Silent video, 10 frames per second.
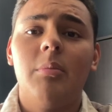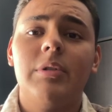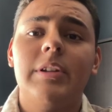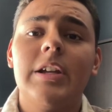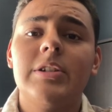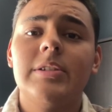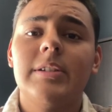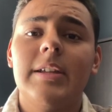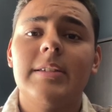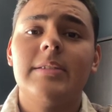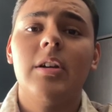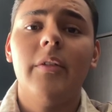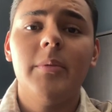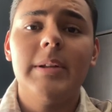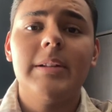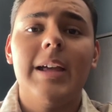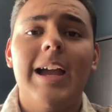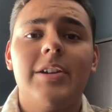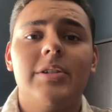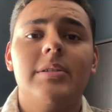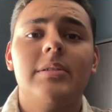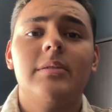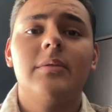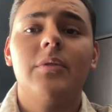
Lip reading: protections against government actions.